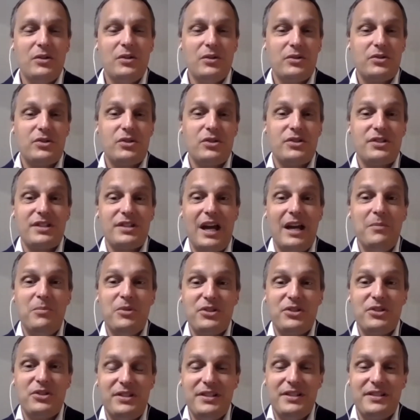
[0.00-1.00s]

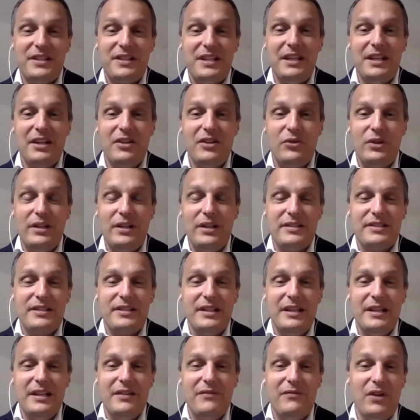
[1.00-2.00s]
Sibos this year is
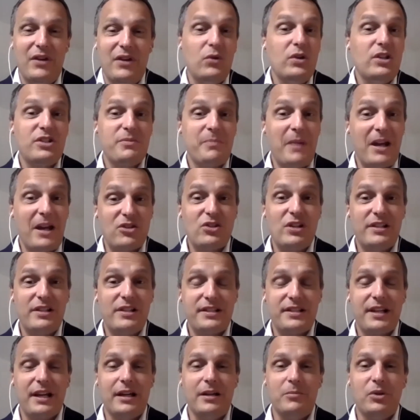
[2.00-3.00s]
a very special
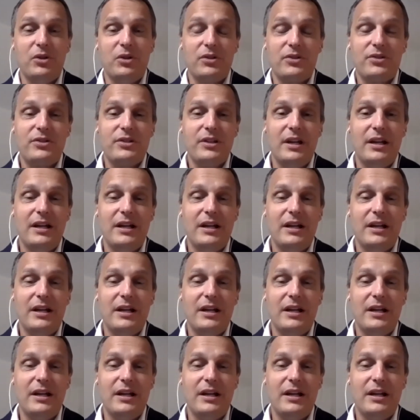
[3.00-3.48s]
Sibos.